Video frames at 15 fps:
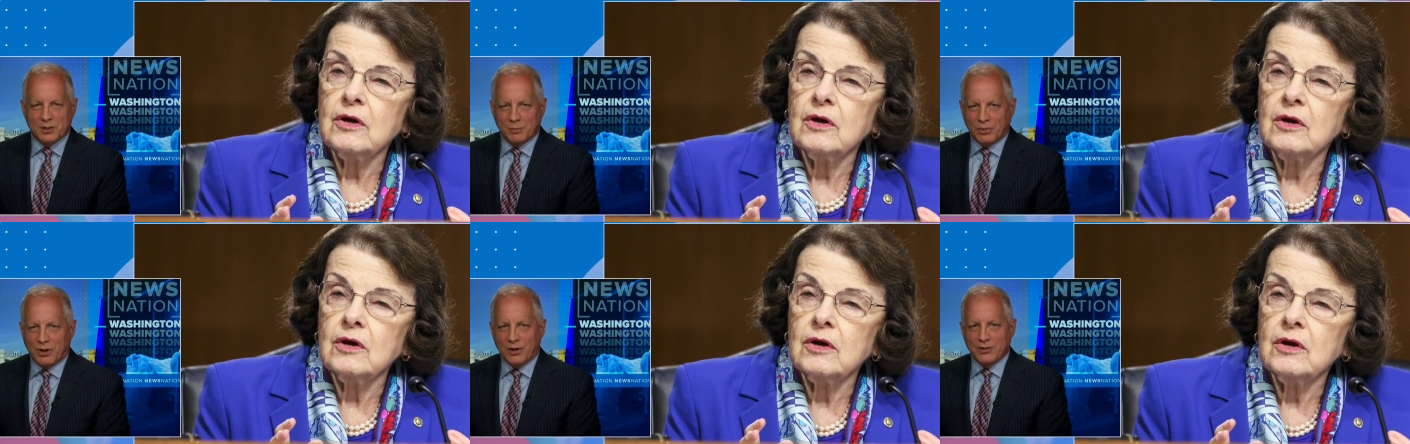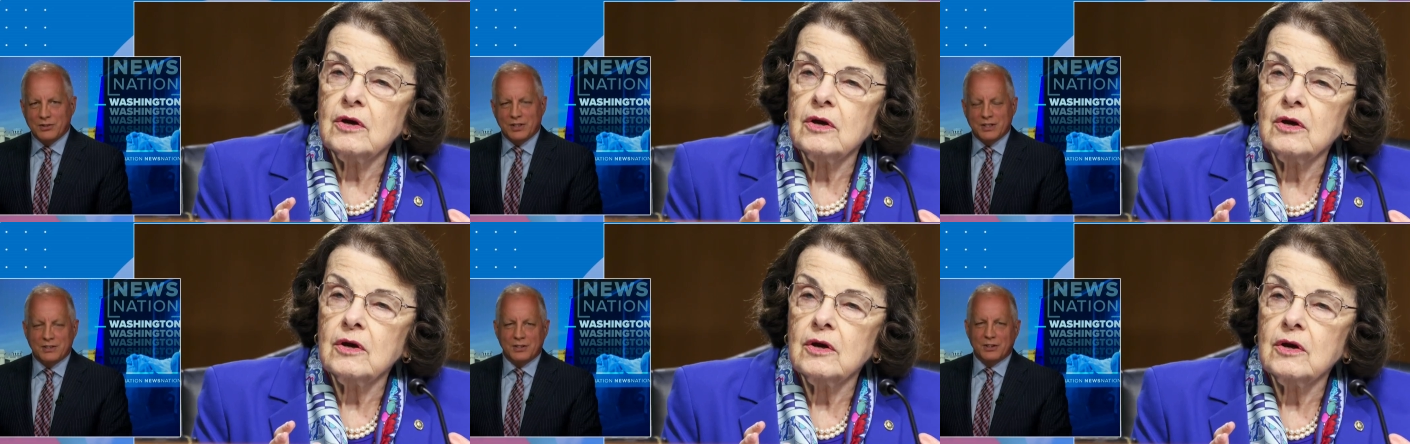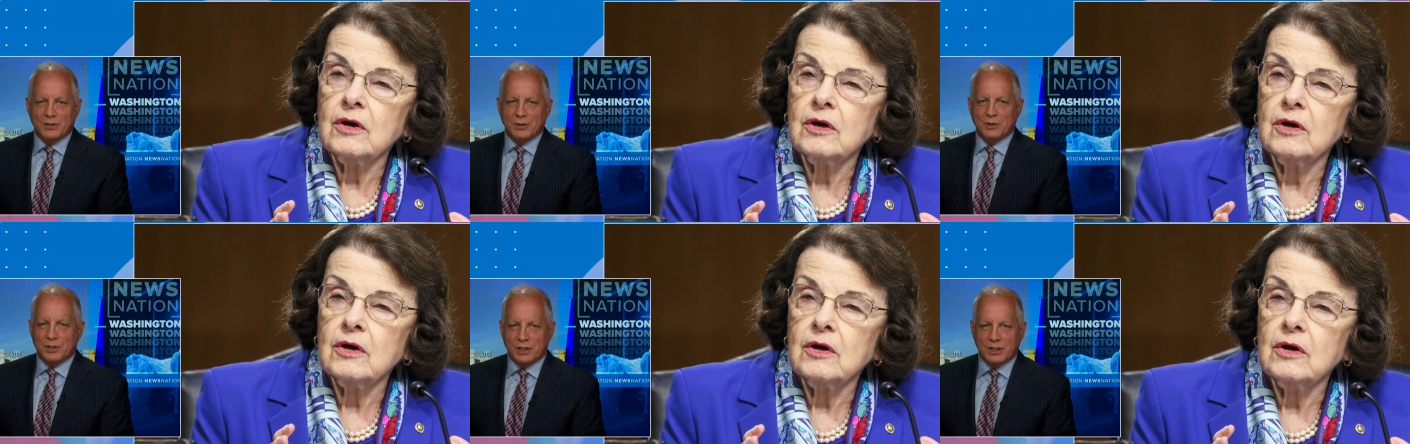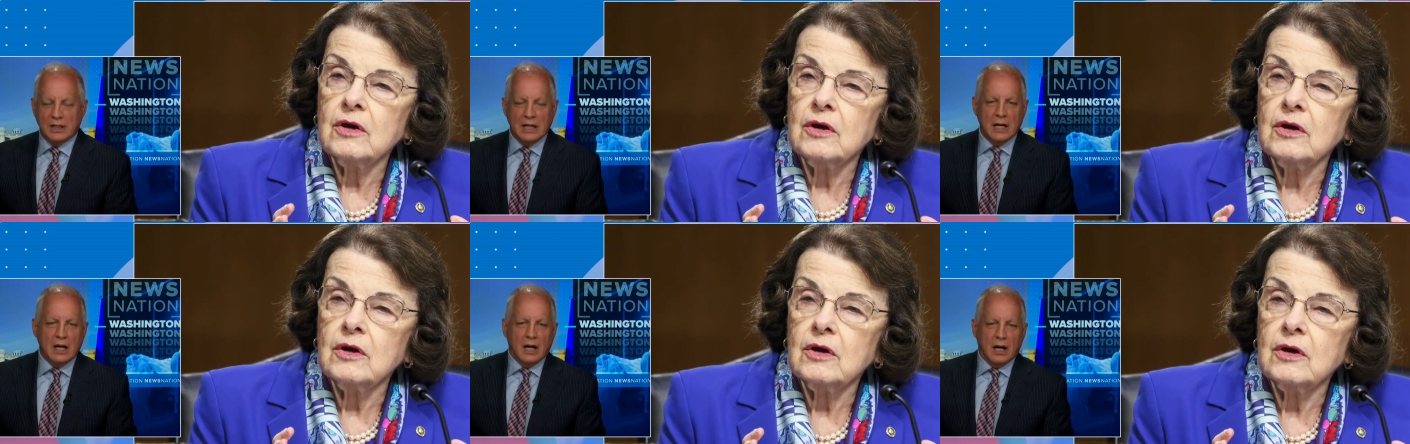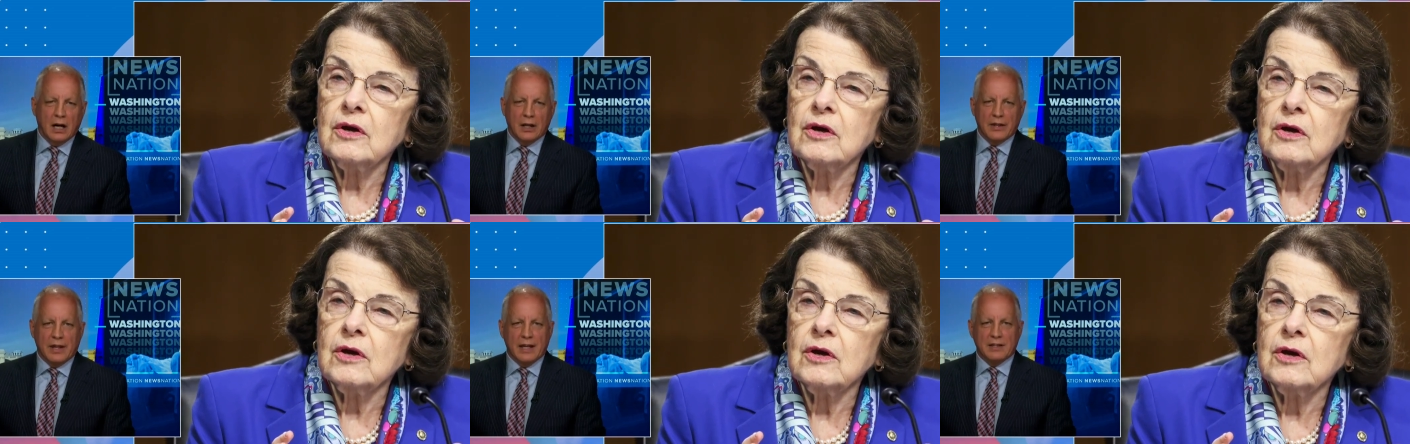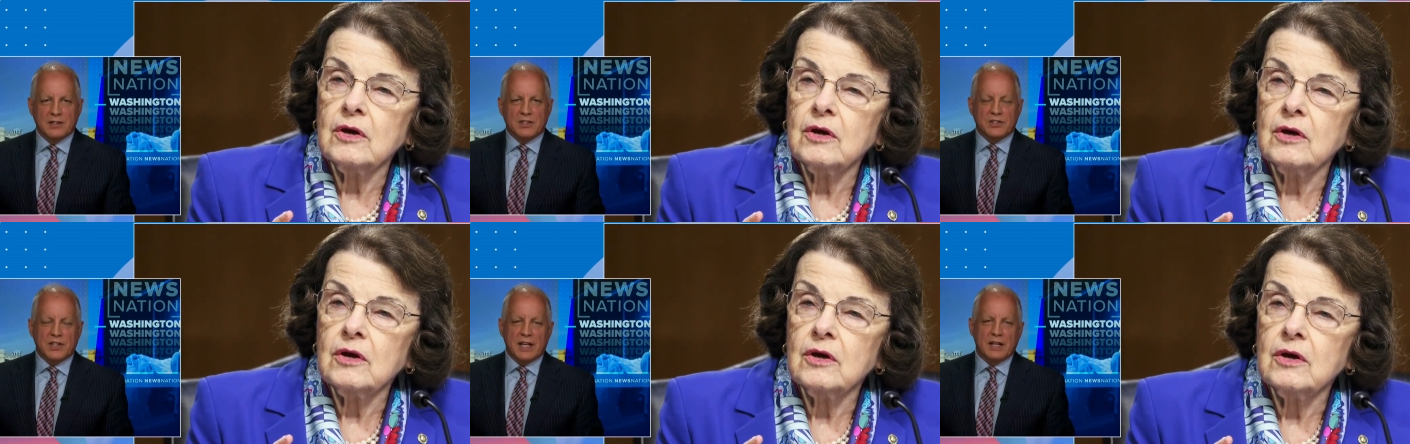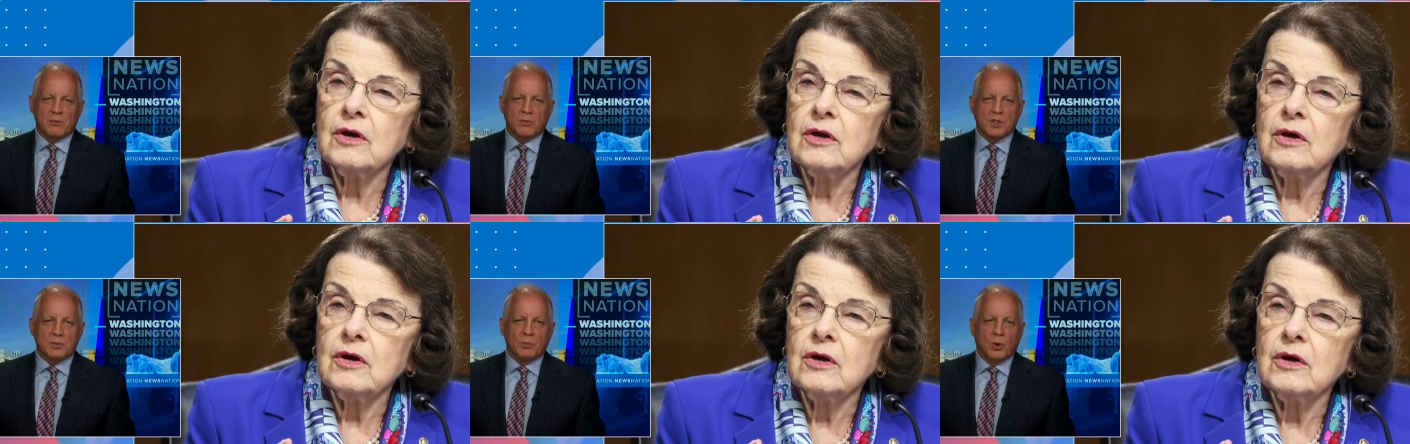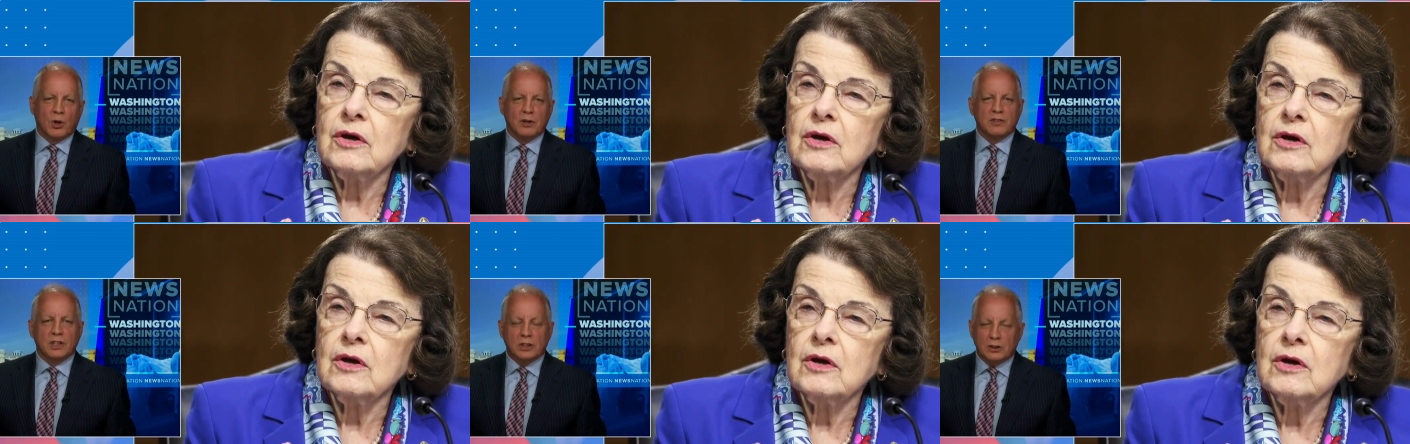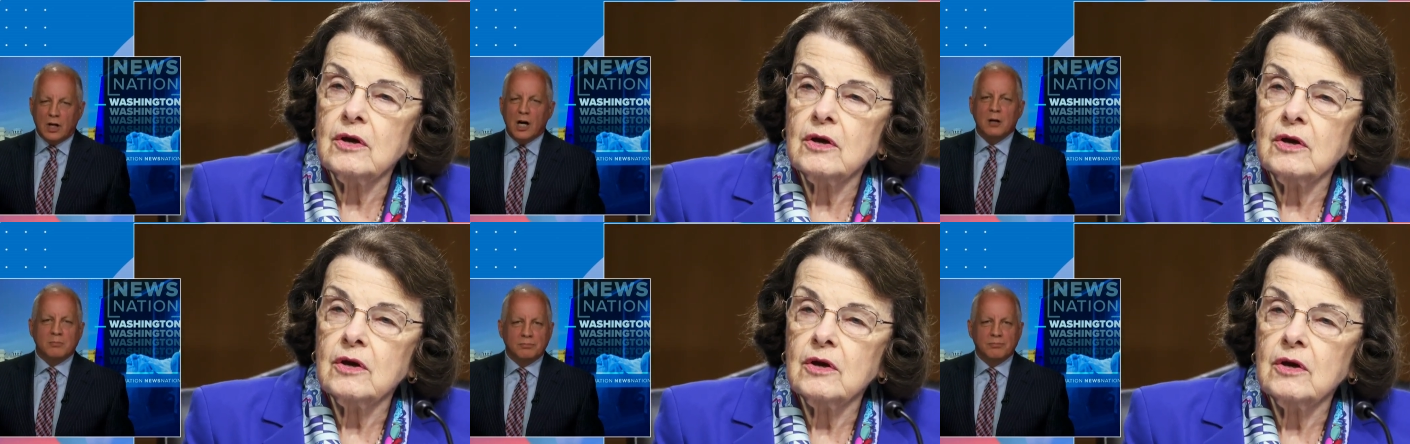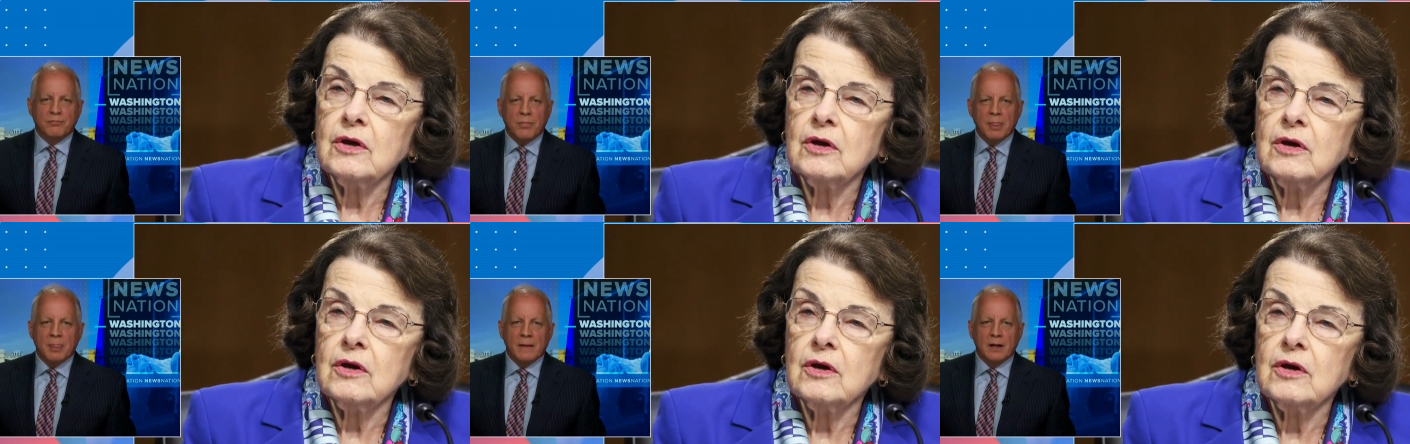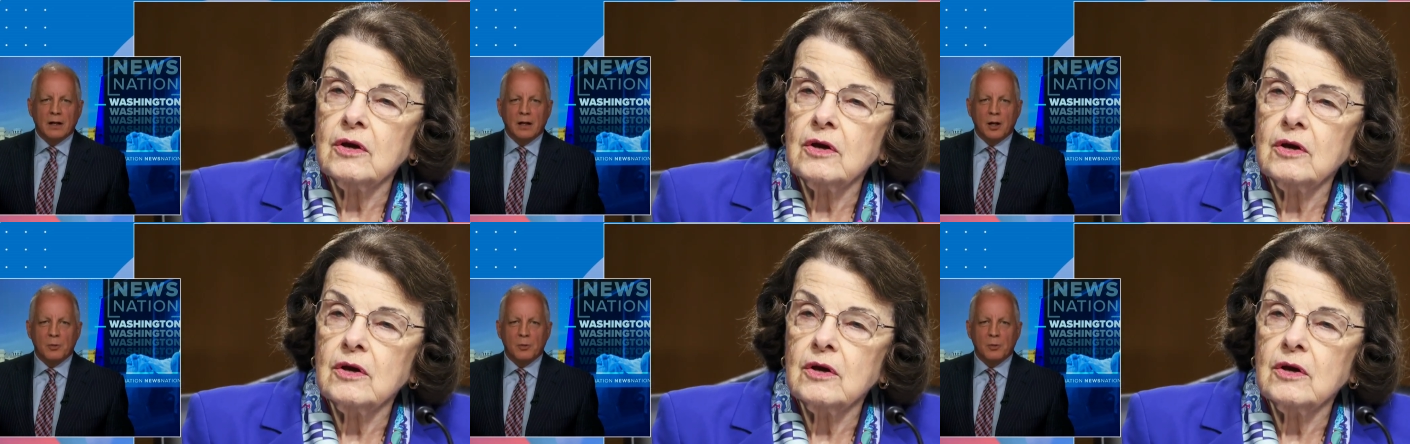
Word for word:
Speaker 1: a partisan institution. Uh, the, the Senate was more of a club. Uh,